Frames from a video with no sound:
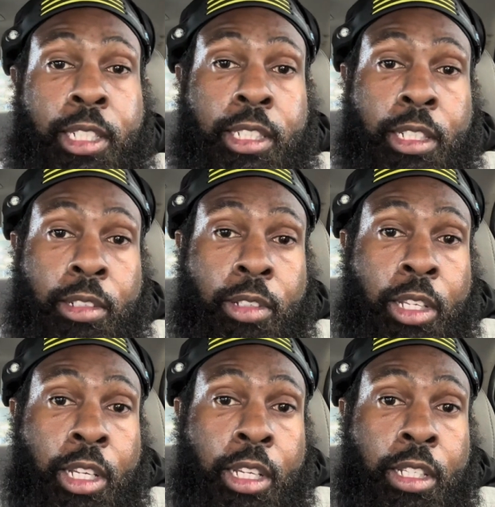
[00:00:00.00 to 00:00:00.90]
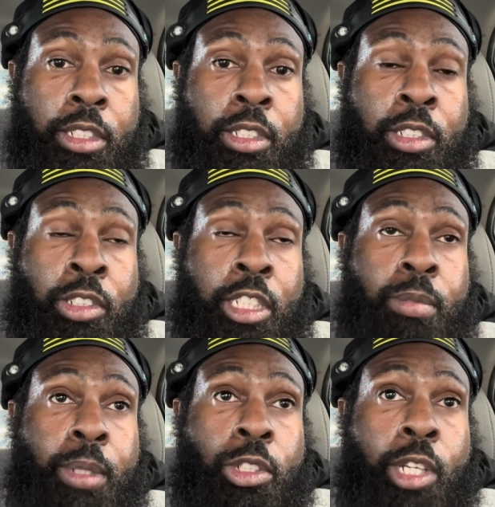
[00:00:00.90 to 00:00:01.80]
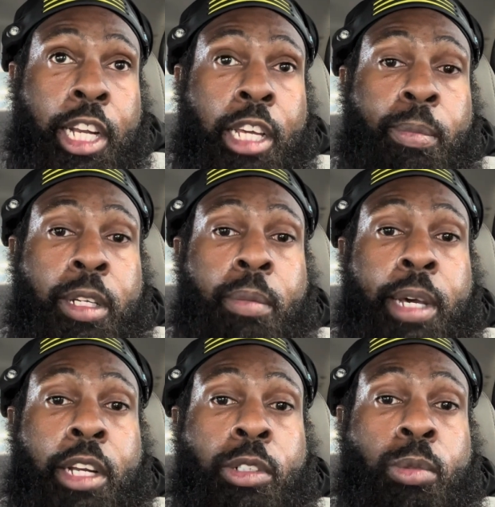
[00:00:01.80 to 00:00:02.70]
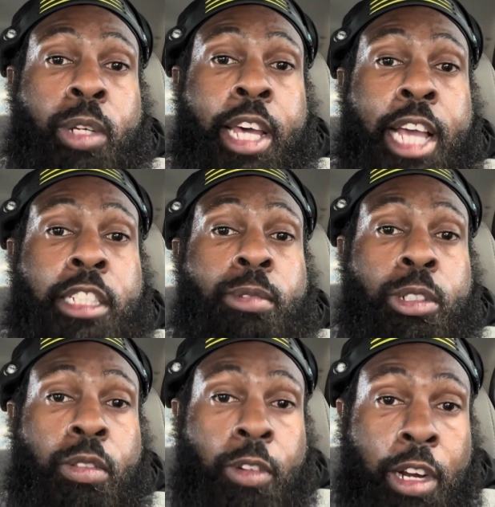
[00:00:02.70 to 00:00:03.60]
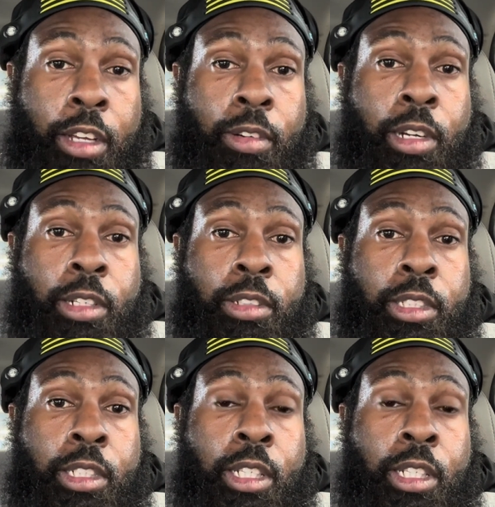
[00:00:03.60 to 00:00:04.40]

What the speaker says: So it's just me trying to help everybody who actually want the frame cradles.